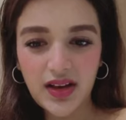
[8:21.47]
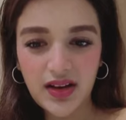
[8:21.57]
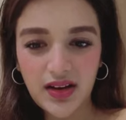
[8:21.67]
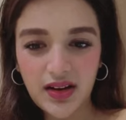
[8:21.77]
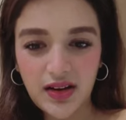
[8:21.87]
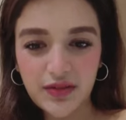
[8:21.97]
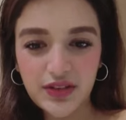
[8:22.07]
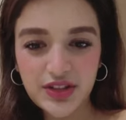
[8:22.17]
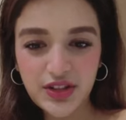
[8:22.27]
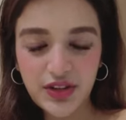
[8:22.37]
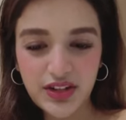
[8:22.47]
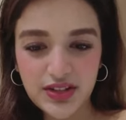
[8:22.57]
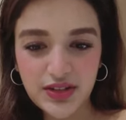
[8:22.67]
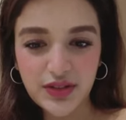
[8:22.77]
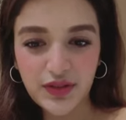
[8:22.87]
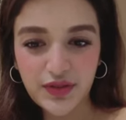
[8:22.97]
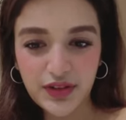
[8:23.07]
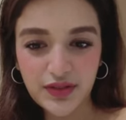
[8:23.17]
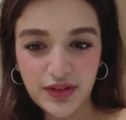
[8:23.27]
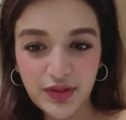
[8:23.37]
Vijay or Ajit, your
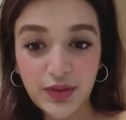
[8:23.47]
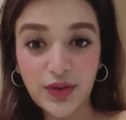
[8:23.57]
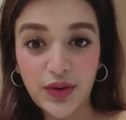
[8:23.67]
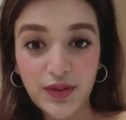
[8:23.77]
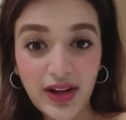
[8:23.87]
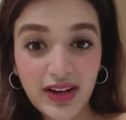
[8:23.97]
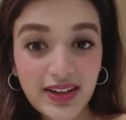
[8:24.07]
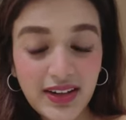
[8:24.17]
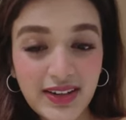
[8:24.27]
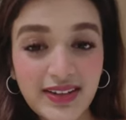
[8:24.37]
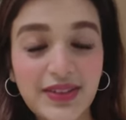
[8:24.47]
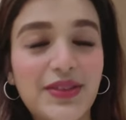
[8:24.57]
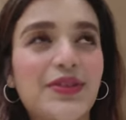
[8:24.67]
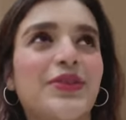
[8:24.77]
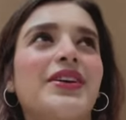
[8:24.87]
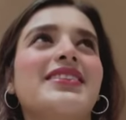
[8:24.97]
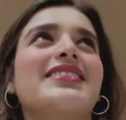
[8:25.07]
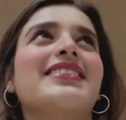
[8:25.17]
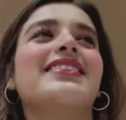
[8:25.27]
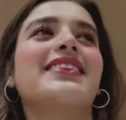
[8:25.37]
favorite? Oh god, why did I read this
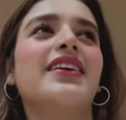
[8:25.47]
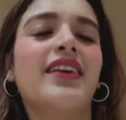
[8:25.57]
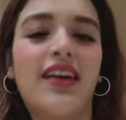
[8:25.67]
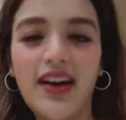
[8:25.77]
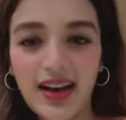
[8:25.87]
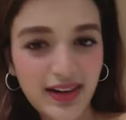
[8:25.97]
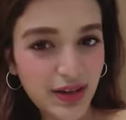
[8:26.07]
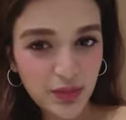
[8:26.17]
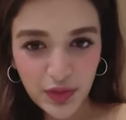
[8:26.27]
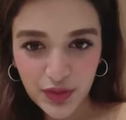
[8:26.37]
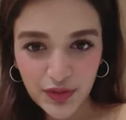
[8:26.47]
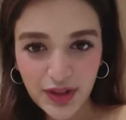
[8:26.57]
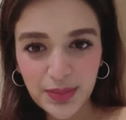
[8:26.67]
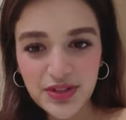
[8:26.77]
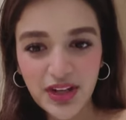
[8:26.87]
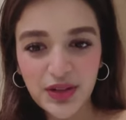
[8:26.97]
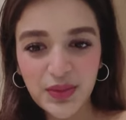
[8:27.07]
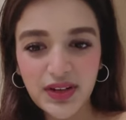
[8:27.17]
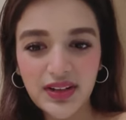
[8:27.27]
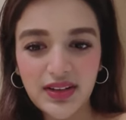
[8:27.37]
question? I like both of them
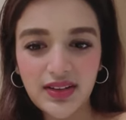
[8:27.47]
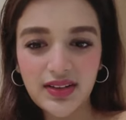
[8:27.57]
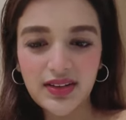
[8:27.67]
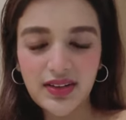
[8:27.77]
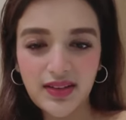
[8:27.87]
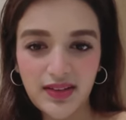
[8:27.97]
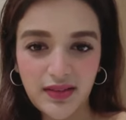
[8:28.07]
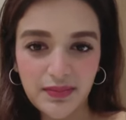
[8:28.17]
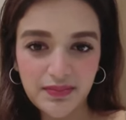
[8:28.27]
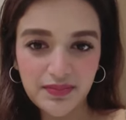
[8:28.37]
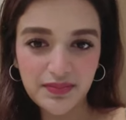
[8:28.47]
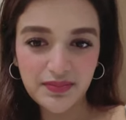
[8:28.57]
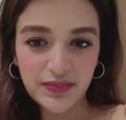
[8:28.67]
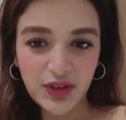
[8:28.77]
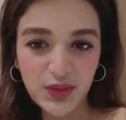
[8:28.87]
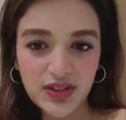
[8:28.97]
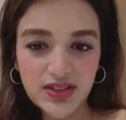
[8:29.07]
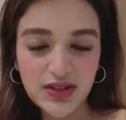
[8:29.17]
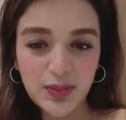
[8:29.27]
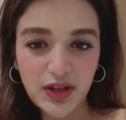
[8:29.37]
genuinely. You know, it
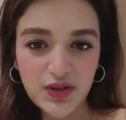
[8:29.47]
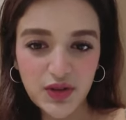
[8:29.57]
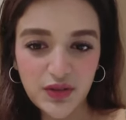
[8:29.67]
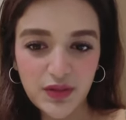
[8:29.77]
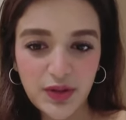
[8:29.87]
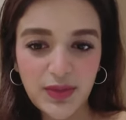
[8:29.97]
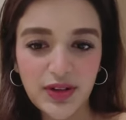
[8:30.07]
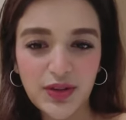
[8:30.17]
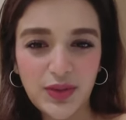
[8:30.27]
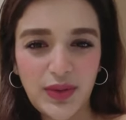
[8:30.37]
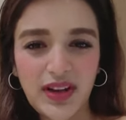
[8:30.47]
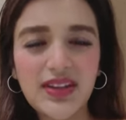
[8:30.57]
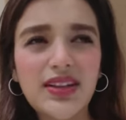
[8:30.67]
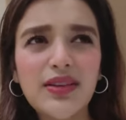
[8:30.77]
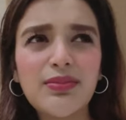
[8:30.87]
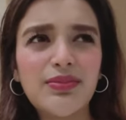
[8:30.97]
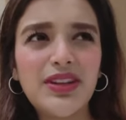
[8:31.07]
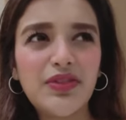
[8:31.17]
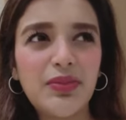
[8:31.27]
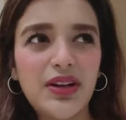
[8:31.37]
just depends on the film and the role. And
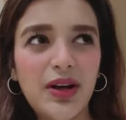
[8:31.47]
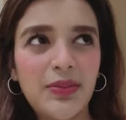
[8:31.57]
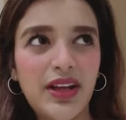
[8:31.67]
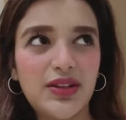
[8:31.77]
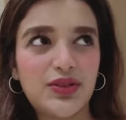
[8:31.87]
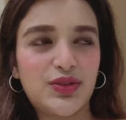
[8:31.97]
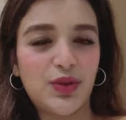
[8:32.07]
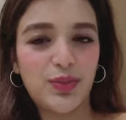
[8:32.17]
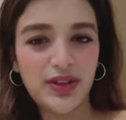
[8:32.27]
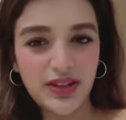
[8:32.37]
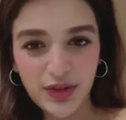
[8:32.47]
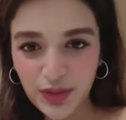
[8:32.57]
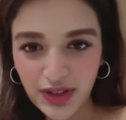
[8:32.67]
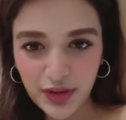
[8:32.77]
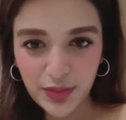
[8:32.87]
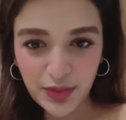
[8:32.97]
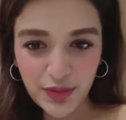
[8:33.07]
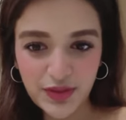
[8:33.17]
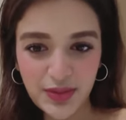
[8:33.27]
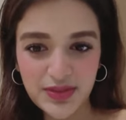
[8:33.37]
they've become like so big. They don't need to
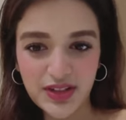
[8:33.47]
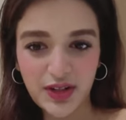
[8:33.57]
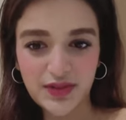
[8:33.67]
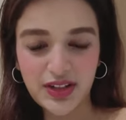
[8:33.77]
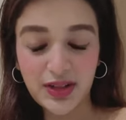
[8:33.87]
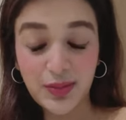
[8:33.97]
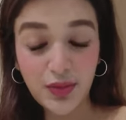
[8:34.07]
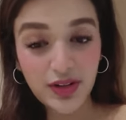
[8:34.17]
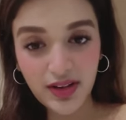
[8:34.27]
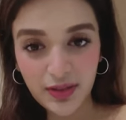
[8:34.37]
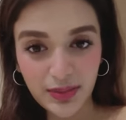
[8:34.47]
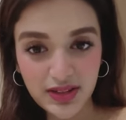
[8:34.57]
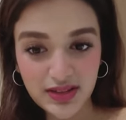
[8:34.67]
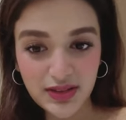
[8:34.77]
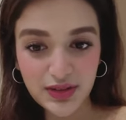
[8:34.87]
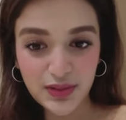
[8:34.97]
prove themselves. And they both are amazing.